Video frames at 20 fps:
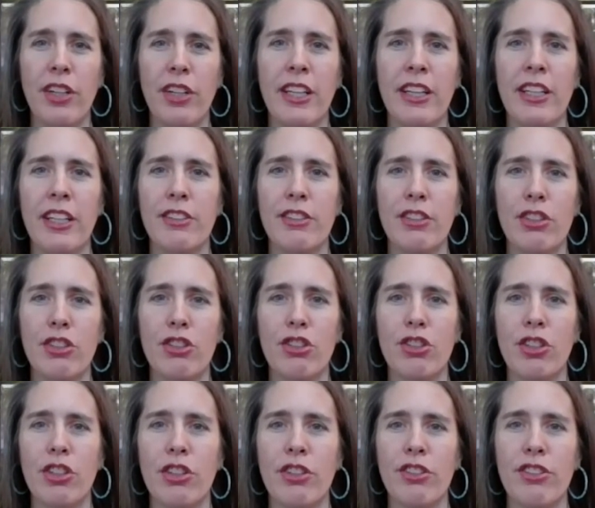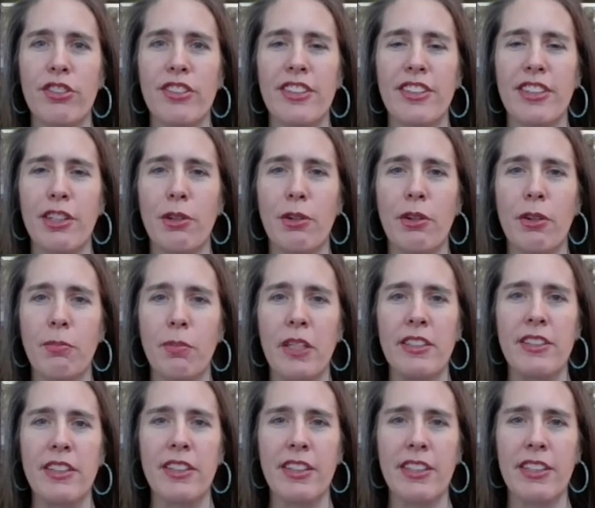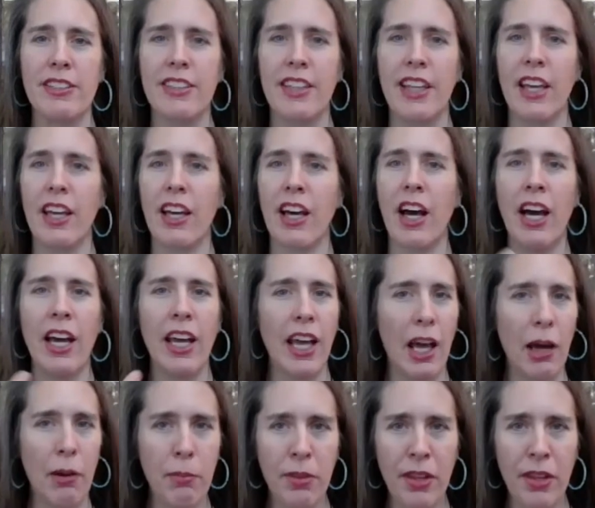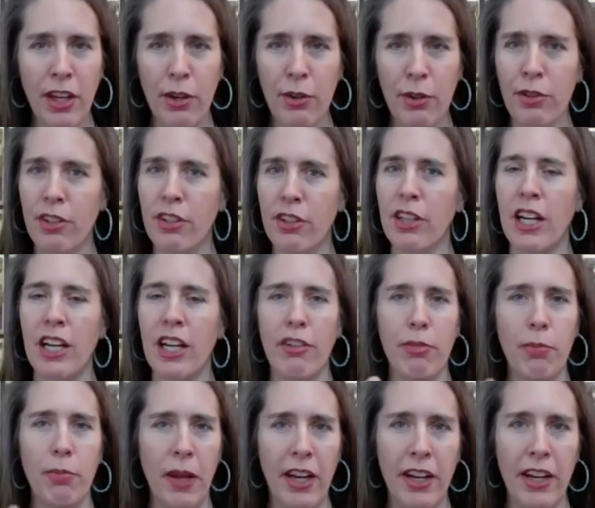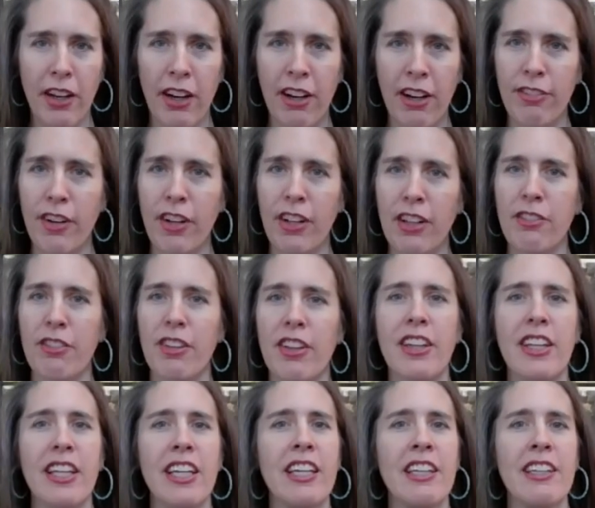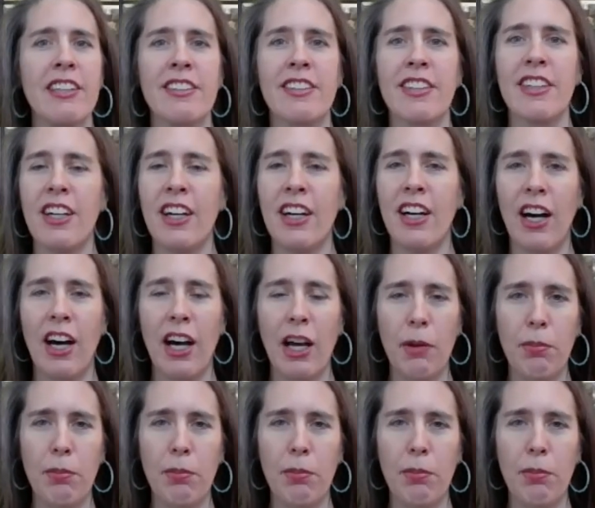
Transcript: And this ensures you're basically saying, I am the owner, I have paid off all of the liens, I